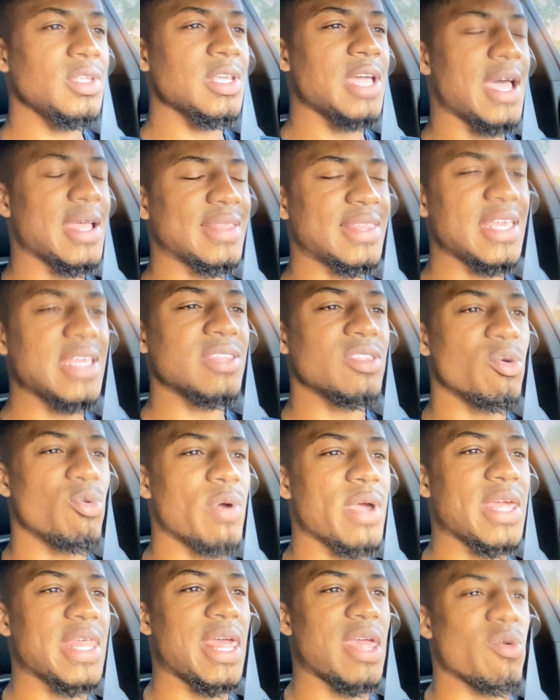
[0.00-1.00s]
I think
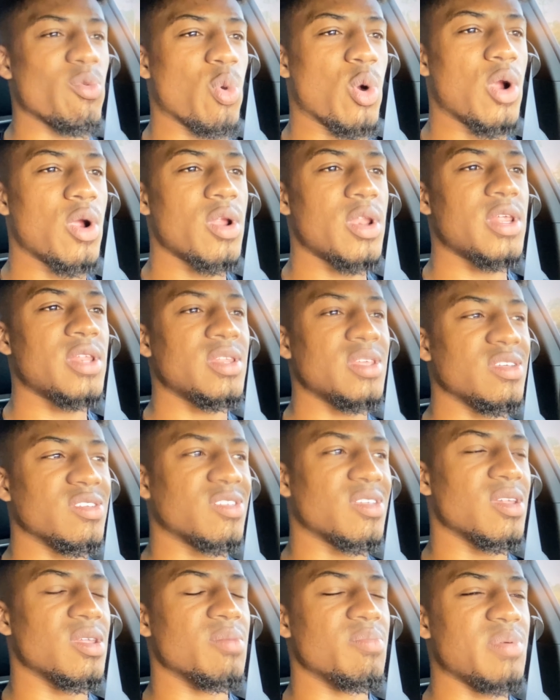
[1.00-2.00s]
the way they word it
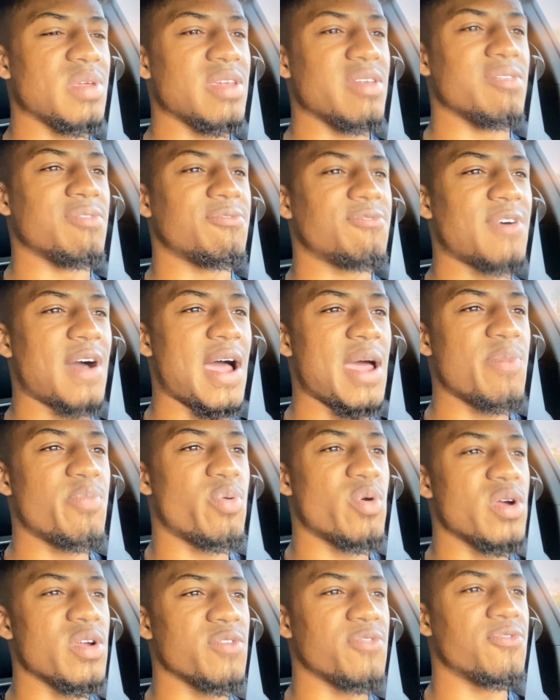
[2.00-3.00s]
is gonna be
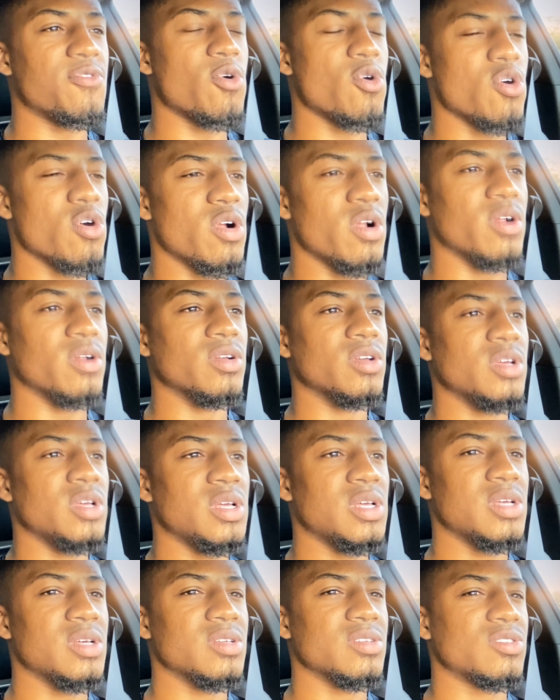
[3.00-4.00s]
5.4
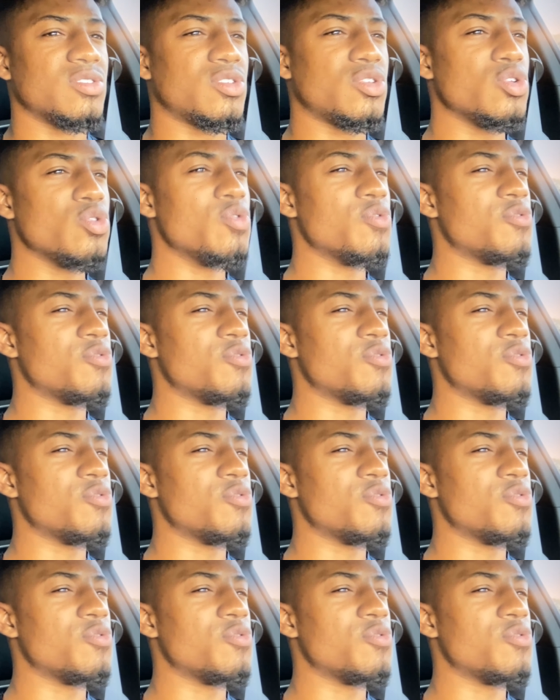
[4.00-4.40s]
to